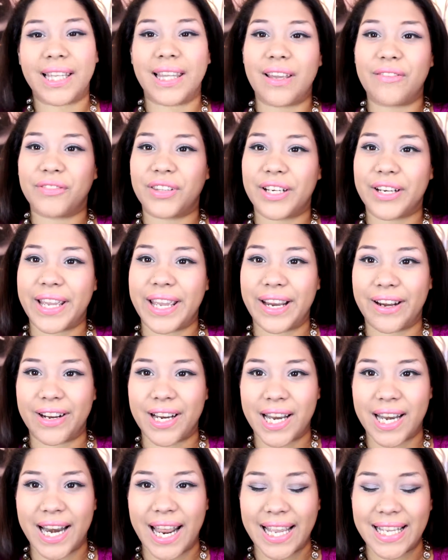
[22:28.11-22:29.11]
It left their hair
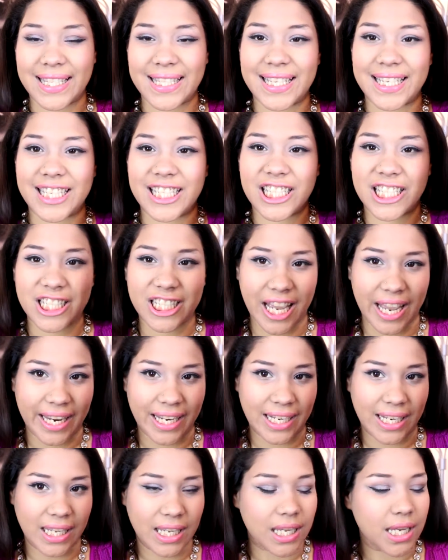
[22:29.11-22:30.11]
nice and
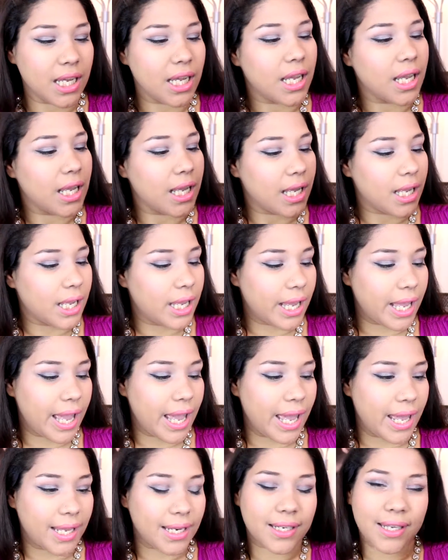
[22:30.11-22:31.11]
shiny,
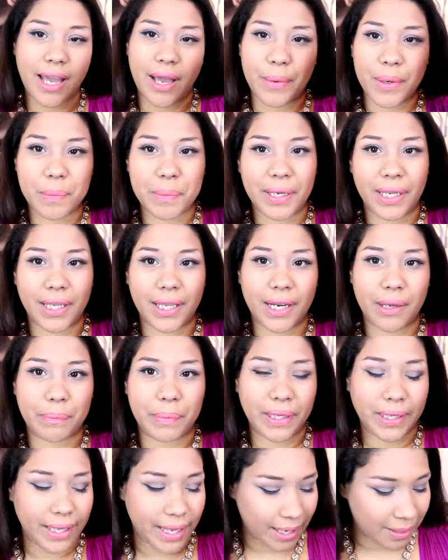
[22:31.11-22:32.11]
and I would pick it up
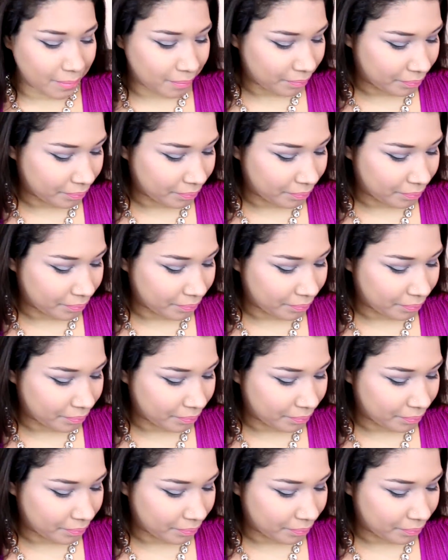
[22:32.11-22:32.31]
again.